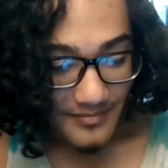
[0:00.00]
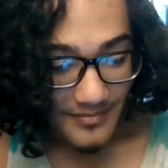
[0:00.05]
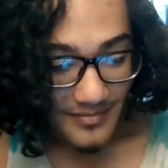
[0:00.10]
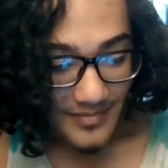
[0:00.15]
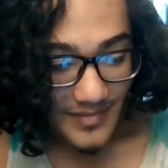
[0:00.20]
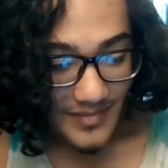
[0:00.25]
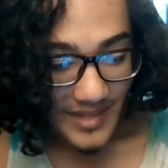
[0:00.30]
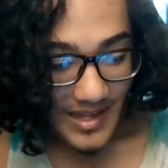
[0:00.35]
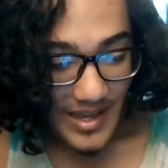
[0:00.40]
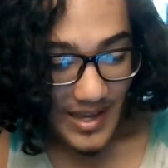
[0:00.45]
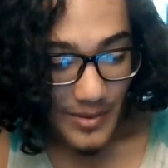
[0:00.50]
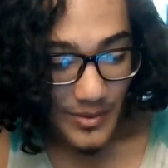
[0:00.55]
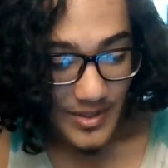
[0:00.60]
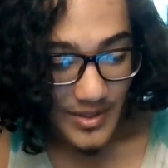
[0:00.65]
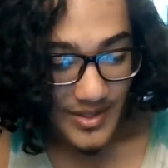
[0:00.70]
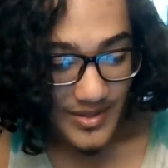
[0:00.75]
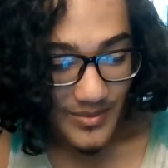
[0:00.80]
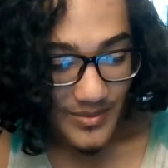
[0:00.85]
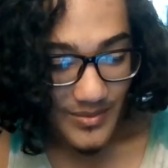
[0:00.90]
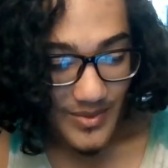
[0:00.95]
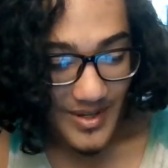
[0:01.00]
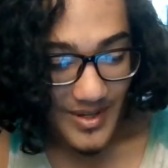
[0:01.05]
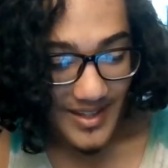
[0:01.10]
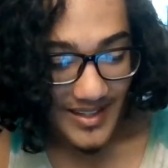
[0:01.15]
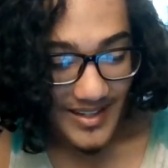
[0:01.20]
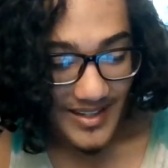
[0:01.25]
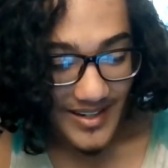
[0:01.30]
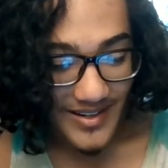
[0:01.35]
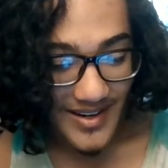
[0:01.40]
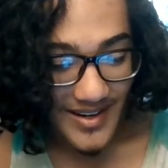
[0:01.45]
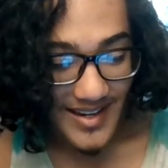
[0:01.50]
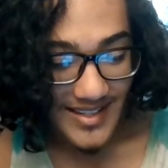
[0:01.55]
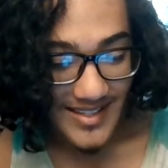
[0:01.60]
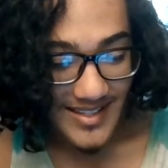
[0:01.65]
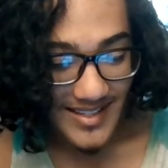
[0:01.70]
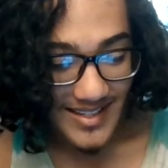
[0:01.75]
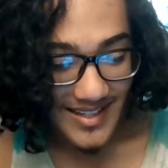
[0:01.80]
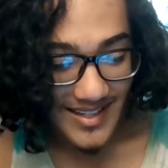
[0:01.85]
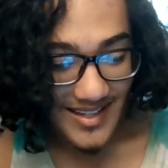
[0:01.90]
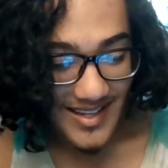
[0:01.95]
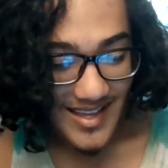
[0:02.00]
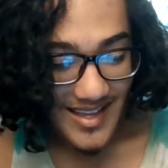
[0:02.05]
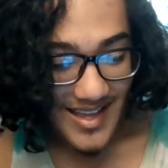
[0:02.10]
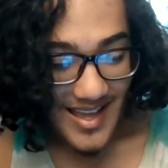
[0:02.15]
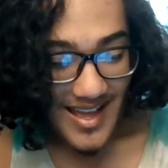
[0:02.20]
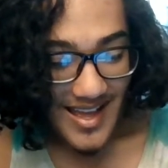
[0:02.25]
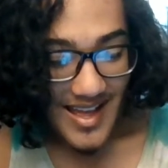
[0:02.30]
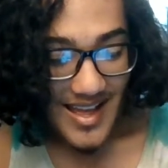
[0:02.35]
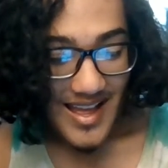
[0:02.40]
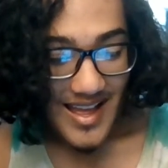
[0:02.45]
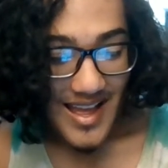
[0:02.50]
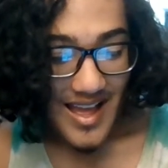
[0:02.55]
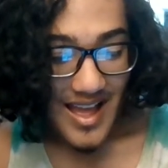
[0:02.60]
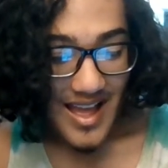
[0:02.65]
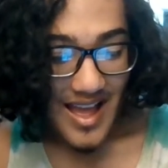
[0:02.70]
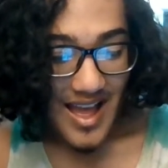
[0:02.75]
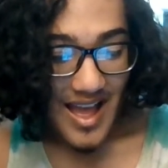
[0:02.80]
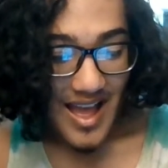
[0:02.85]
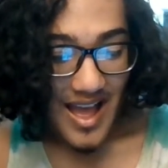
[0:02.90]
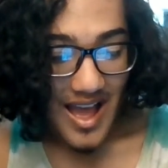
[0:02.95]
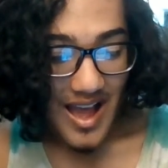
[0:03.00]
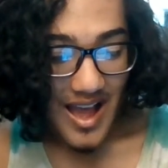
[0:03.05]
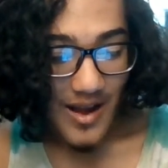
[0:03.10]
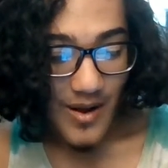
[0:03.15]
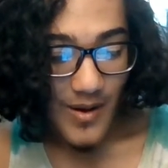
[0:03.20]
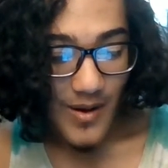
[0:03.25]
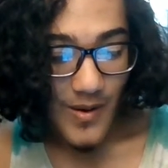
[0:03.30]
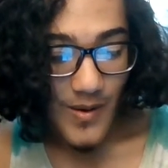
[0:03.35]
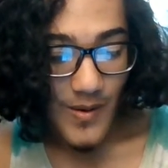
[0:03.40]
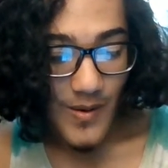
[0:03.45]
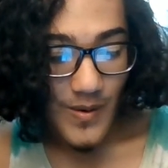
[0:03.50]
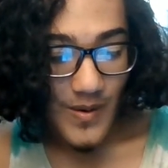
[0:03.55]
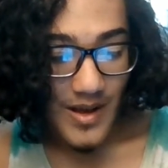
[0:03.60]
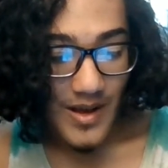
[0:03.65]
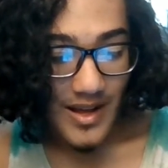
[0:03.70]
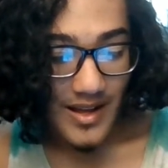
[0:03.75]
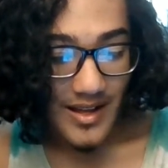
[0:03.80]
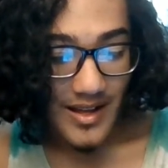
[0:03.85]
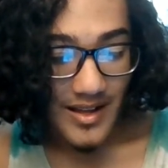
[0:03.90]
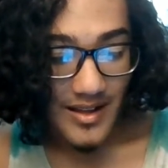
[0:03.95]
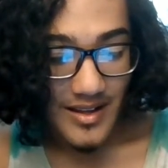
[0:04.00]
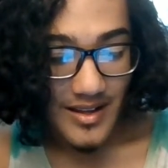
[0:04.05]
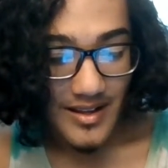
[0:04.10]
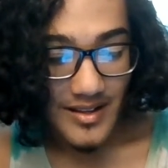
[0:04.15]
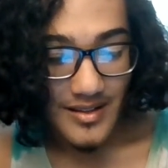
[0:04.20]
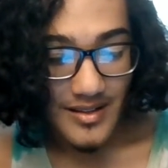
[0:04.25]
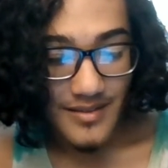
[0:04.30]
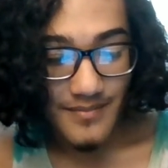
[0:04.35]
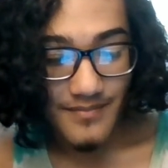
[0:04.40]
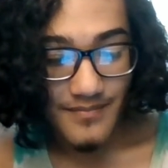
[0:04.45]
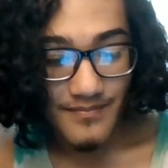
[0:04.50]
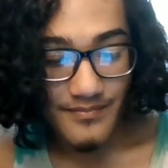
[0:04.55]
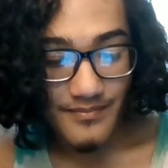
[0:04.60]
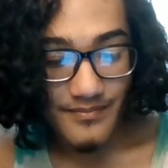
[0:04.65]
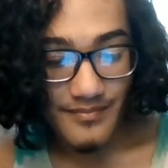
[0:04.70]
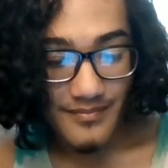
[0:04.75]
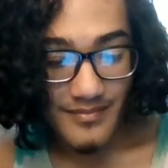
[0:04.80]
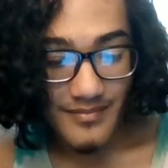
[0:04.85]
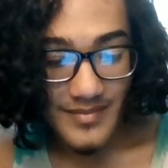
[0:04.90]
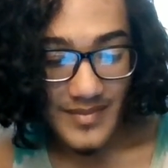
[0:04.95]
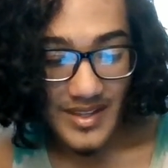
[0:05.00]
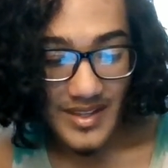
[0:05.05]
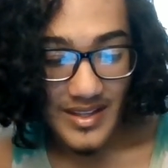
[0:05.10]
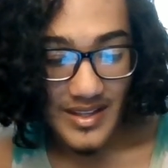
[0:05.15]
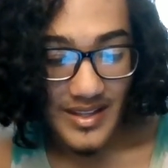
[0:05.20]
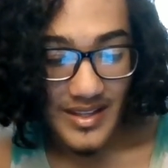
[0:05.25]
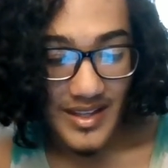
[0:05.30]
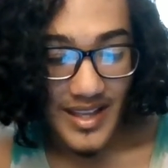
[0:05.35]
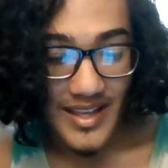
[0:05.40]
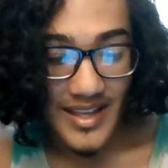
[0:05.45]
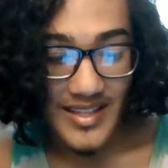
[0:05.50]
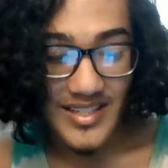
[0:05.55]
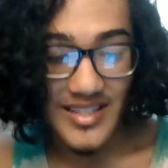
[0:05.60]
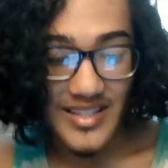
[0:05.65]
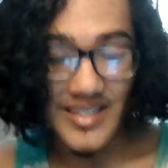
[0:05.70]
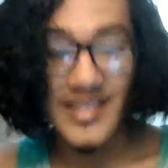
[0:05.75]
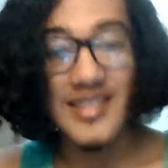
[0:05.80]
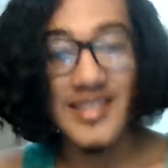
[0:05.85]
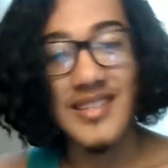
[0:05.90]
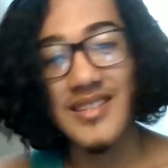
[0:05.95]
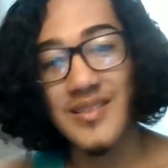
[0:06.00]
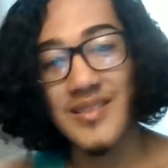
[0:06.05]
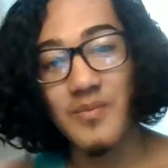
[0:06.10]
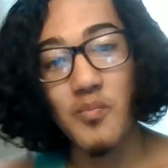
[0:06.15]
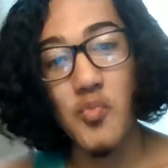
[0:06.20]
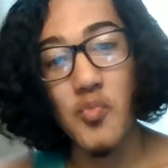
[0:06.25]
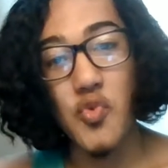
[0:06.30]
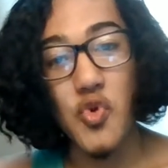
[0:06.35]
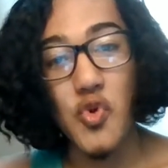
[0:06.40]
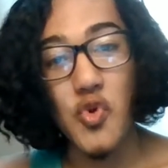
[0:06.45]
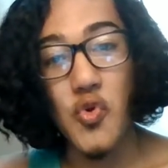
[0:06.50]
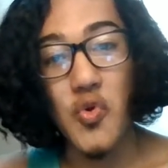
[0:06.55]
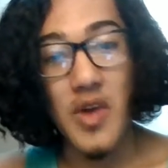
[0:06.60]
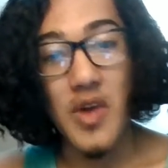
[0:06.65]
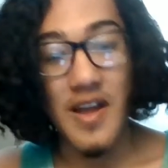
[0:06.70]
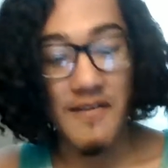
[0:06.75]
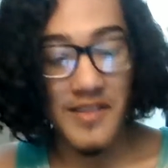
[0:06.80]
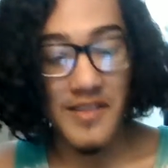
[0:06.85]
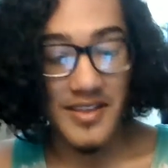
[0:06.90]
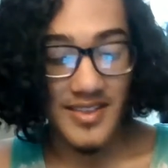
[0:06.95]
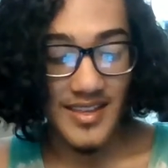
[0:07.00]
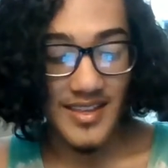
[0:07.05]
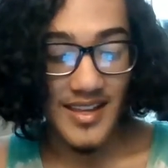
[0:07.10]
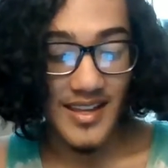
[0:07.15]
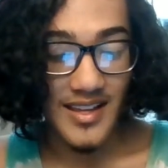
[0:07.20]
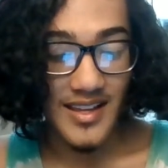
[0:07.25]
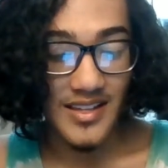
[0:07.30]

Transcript: it was really crazy how he just knew everything.